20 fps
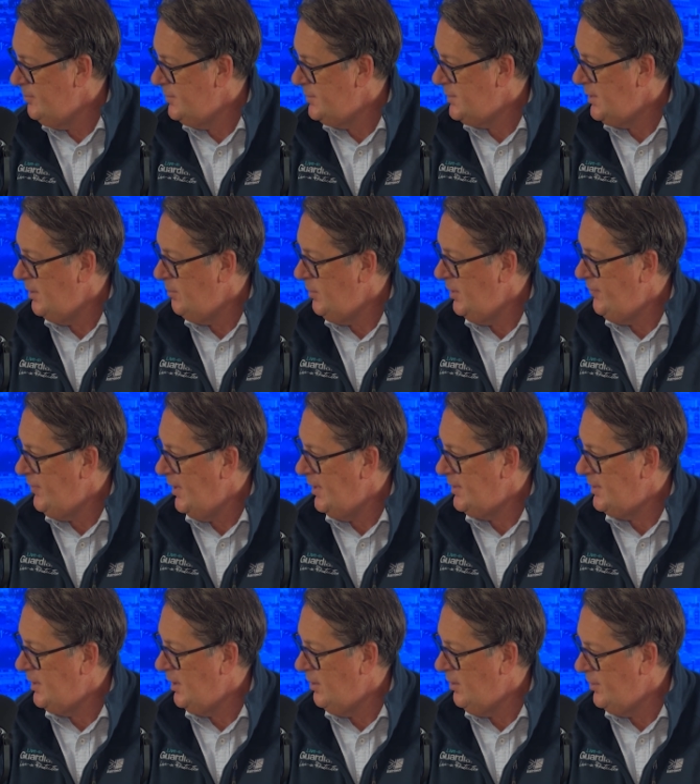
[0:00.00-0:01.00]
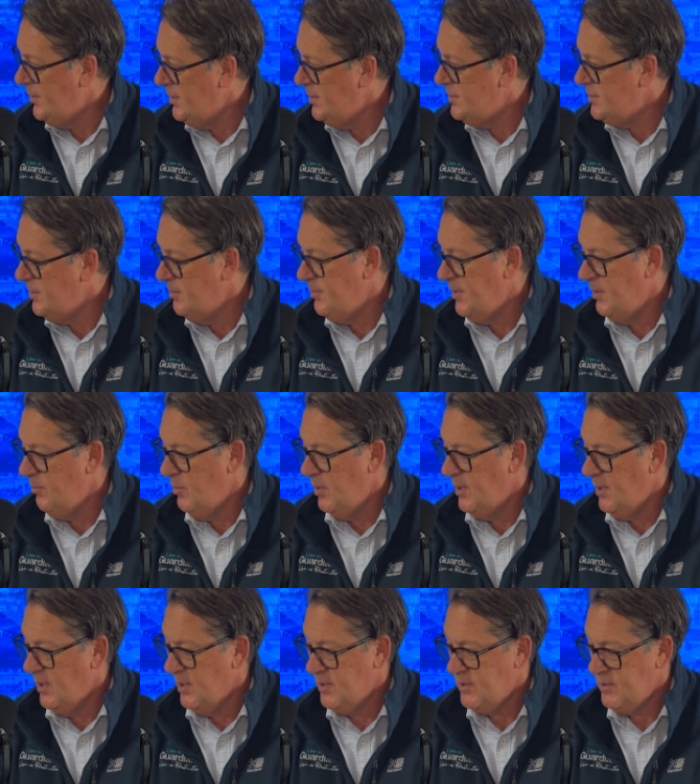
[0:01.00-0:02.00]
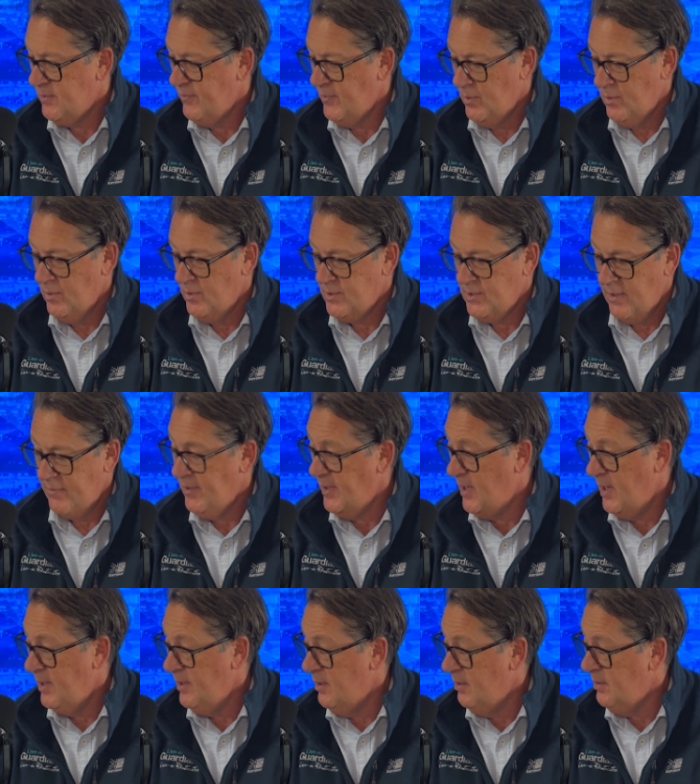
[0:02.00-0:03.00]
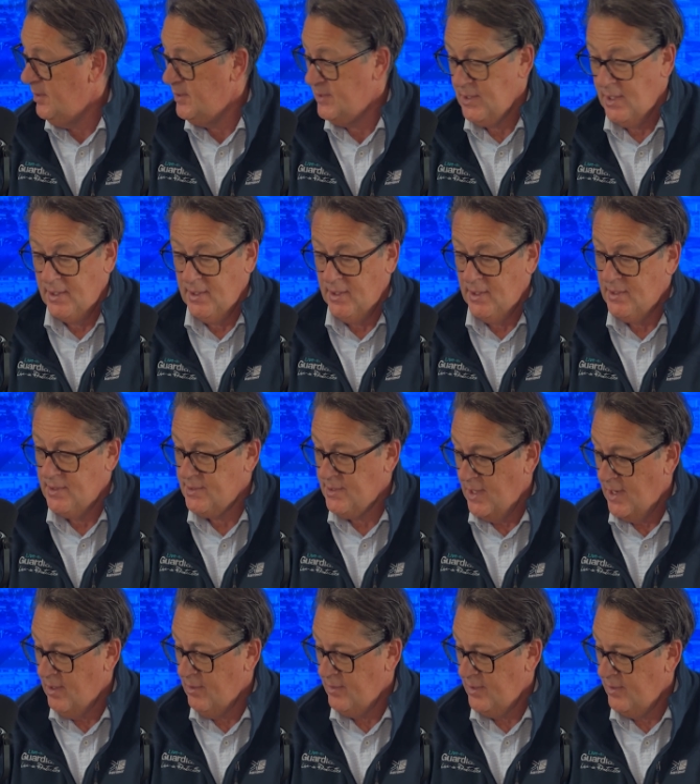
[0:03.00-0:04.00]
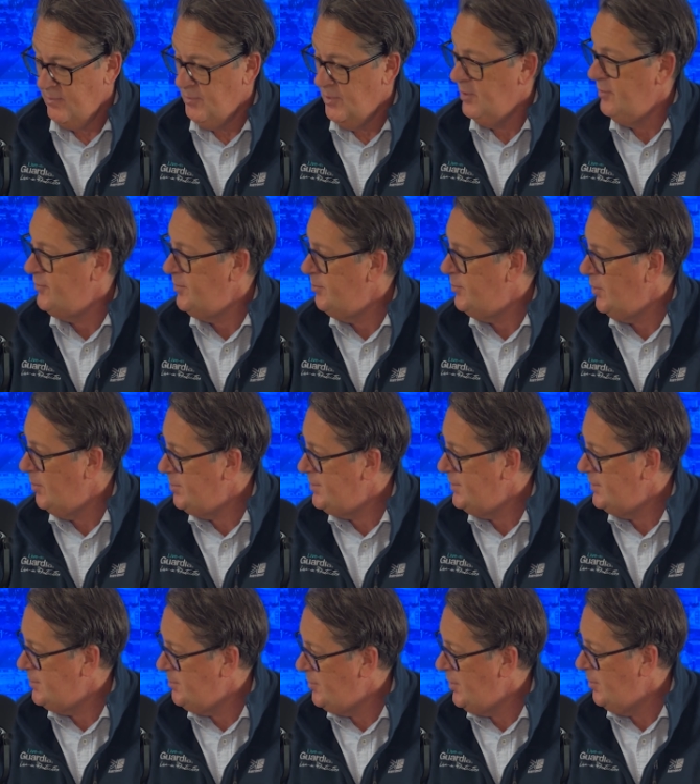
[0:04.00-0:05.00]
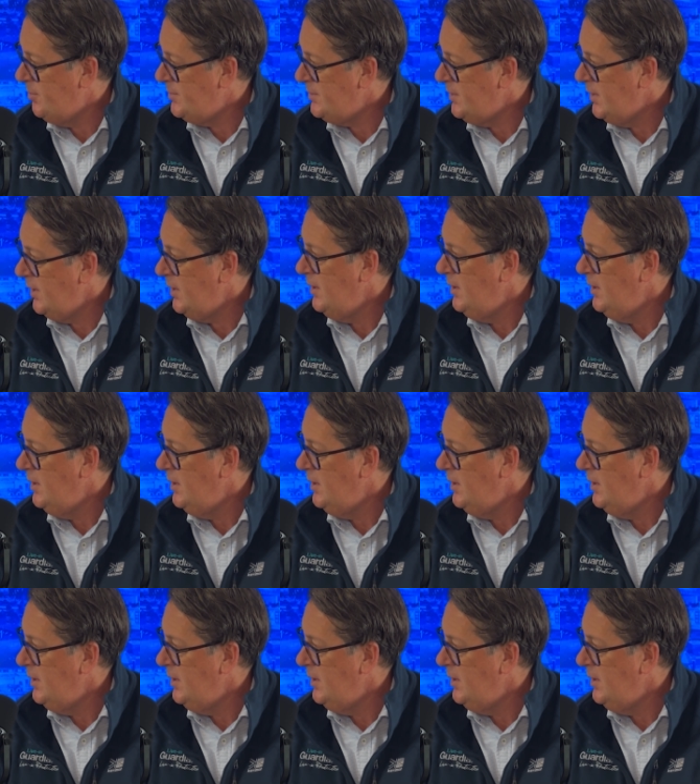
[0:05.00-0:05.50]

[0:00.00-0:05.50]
Okay. We've had guardians that have been with us for seven, eight, nine, ten years now. They've moved from property to property.